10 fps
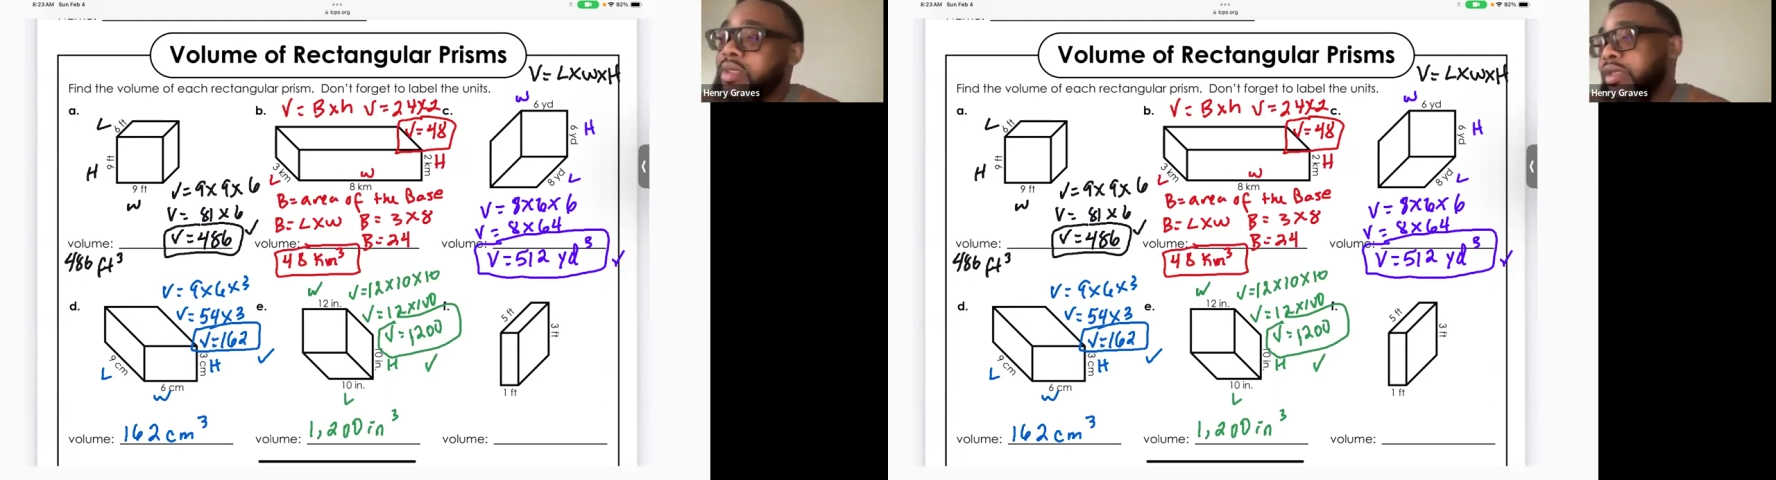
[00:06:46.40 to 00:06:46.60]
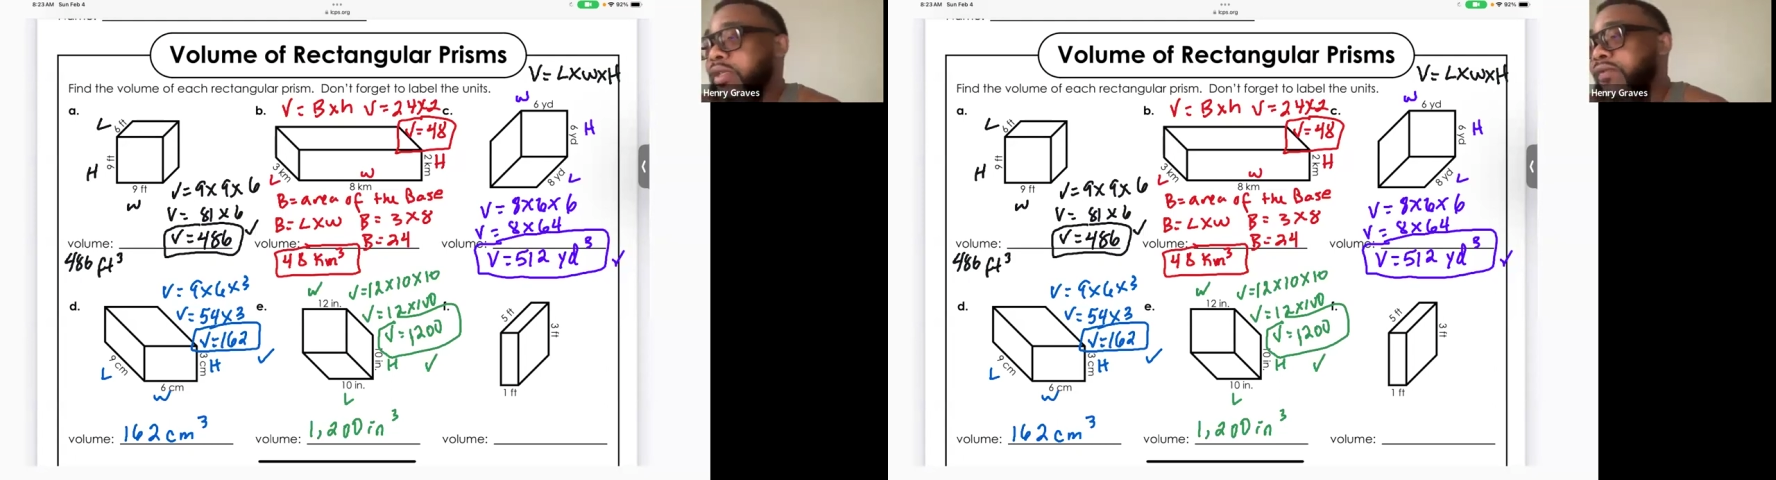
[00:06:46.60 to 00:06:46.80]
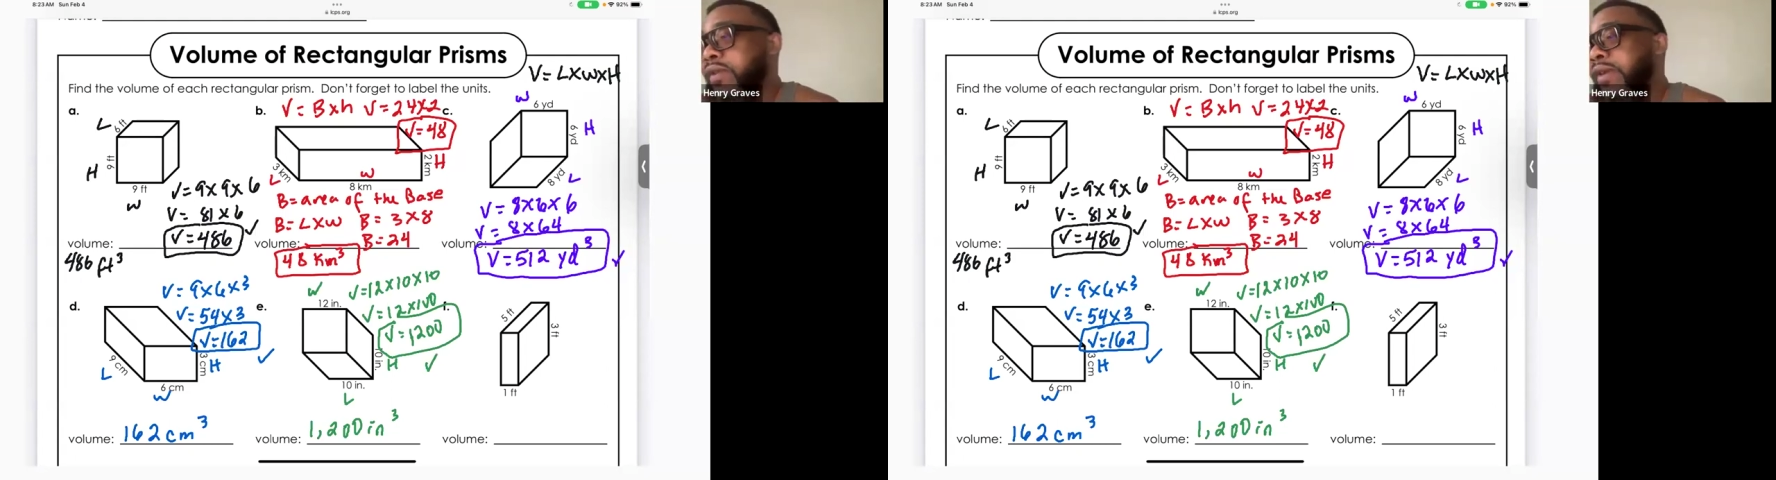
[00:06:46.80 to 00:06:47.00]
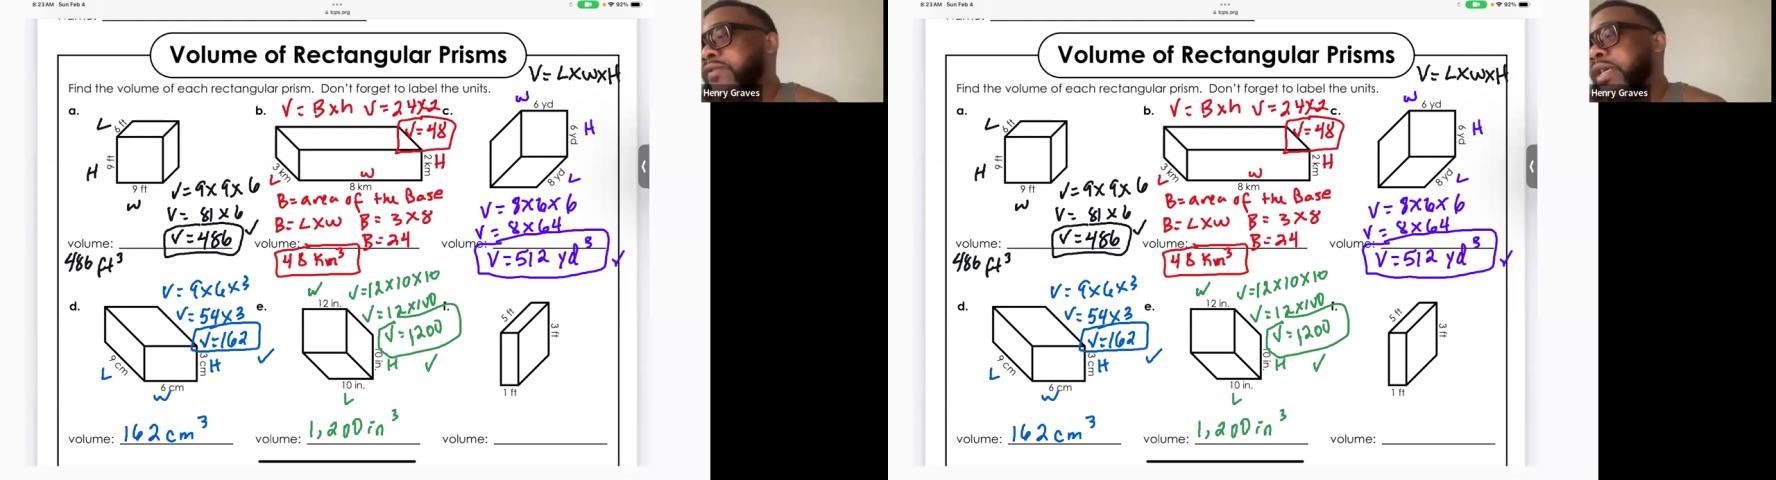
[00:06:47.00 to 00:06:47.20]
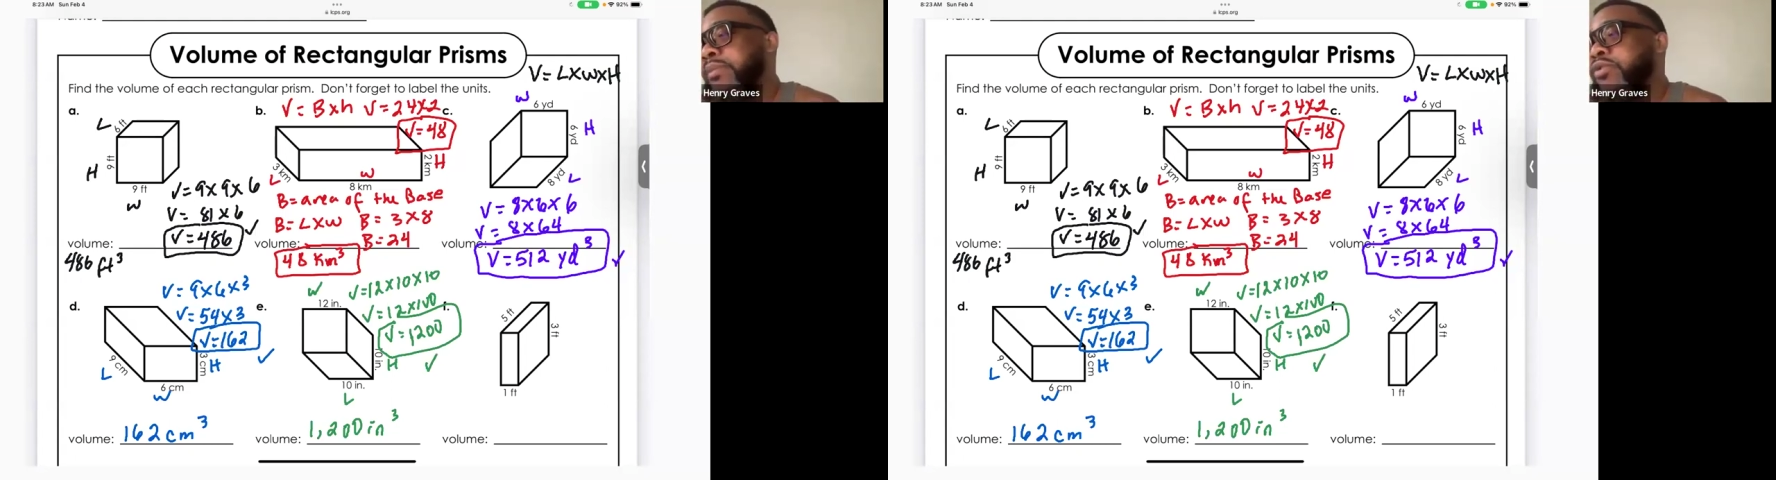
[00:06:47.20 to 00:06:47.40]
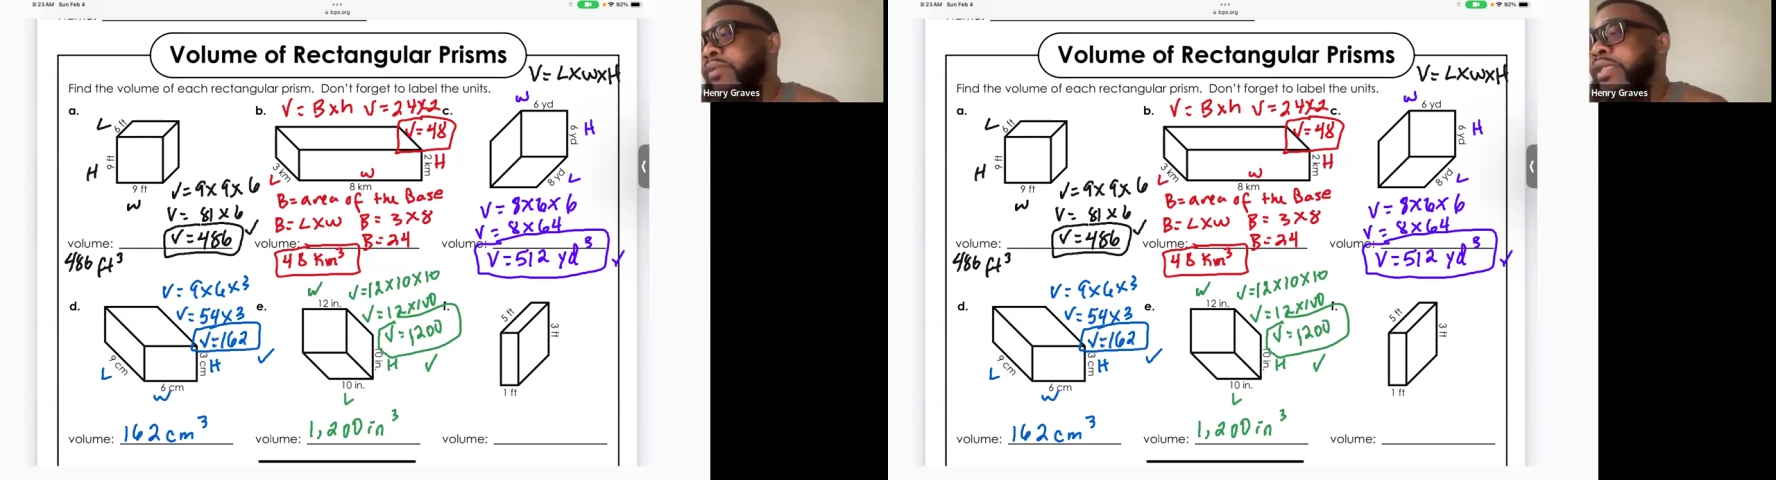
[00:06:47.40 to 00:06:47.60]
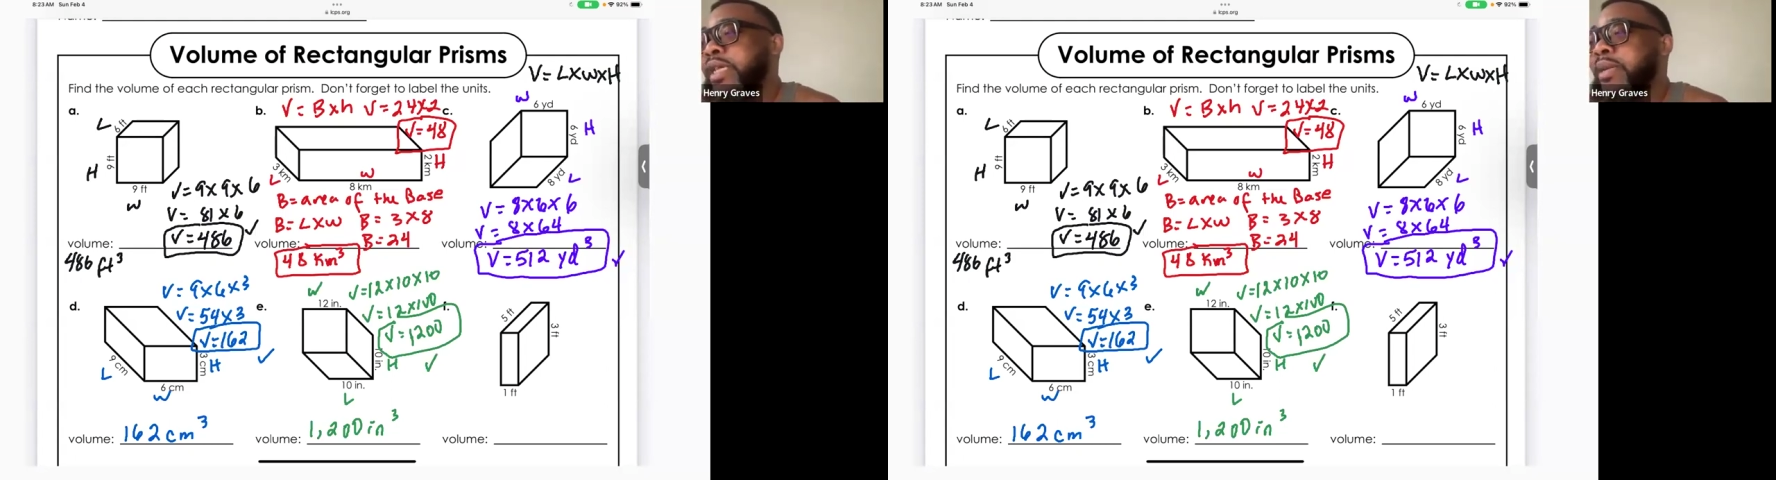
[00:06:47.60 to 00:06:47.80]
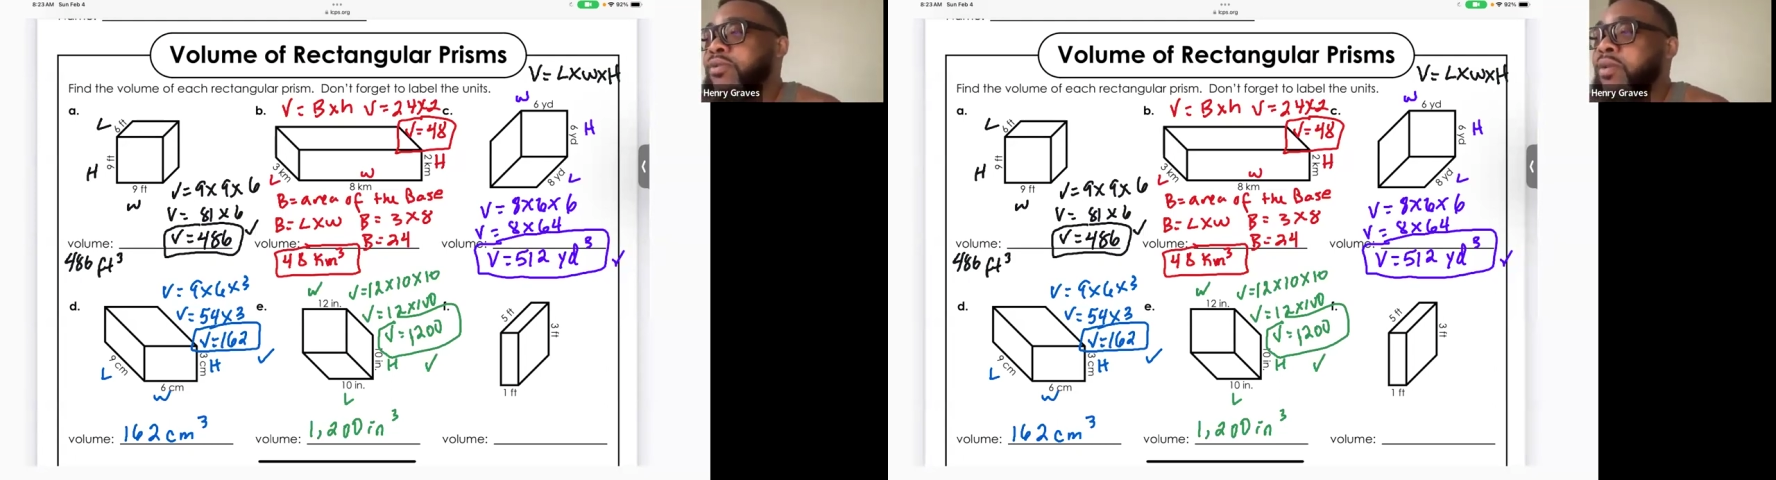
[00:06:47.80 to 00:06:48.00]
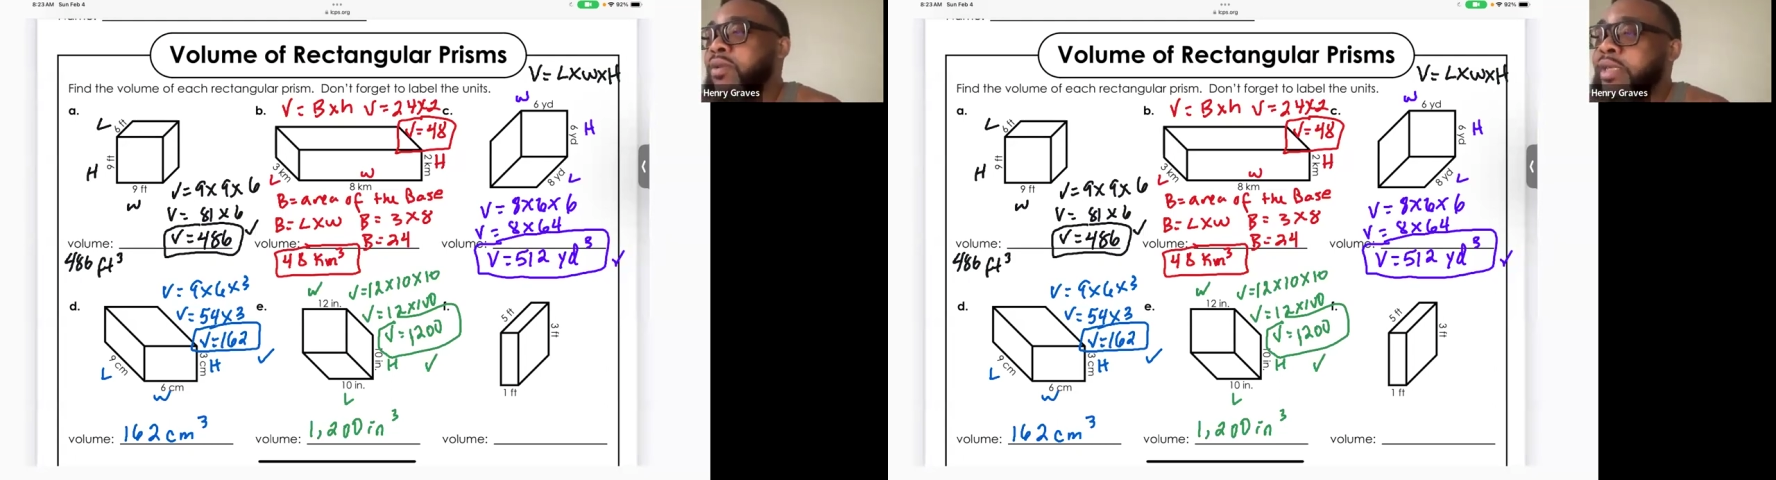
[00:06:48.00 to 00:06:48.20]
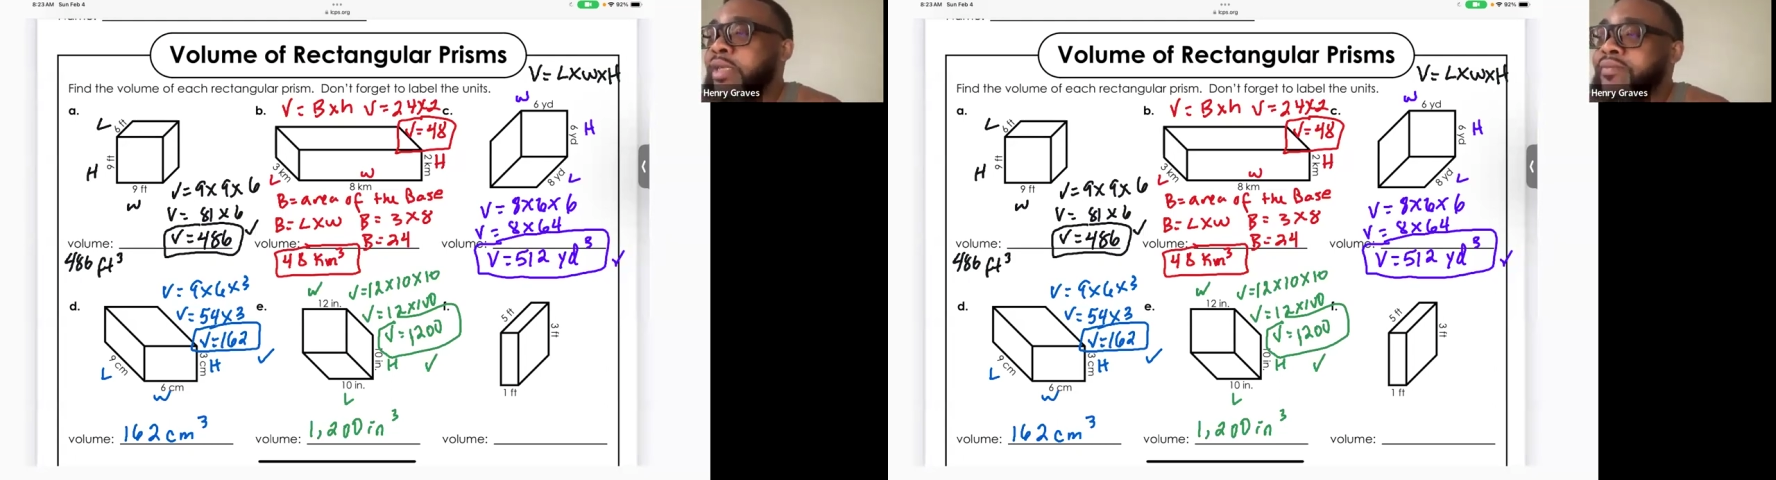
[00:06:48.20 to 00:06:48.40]
is 5 times 3 times
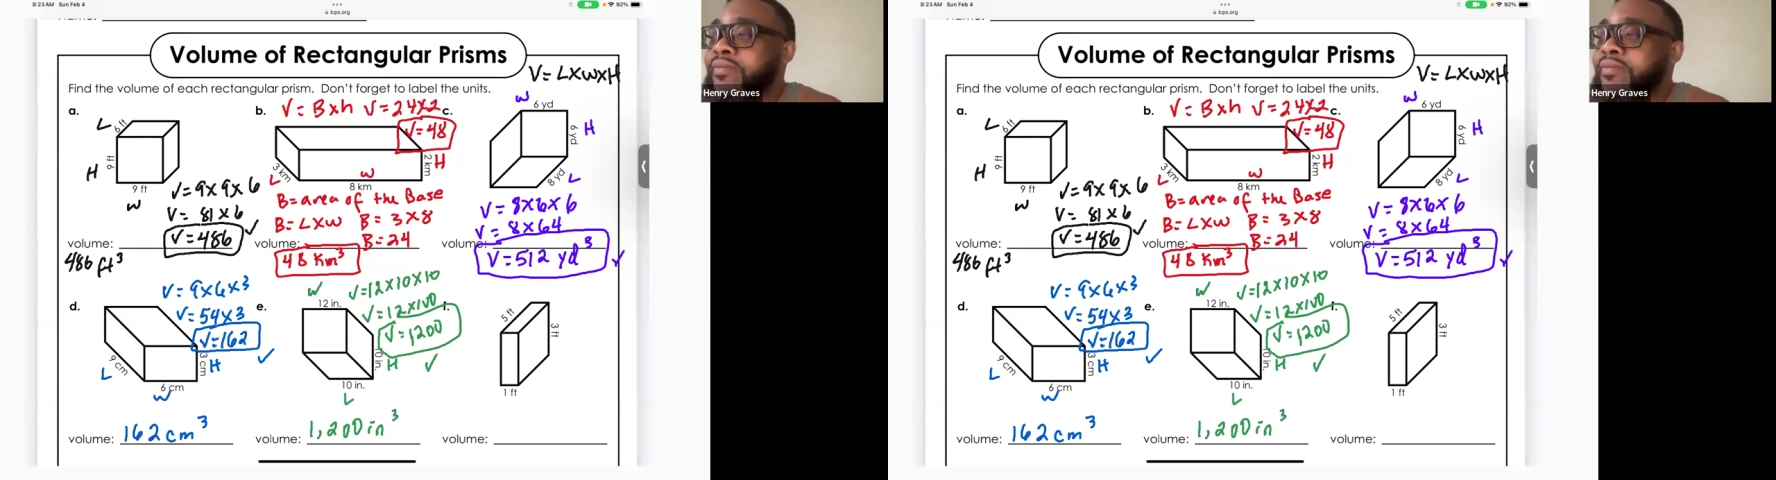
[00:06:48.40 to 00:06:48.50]
1.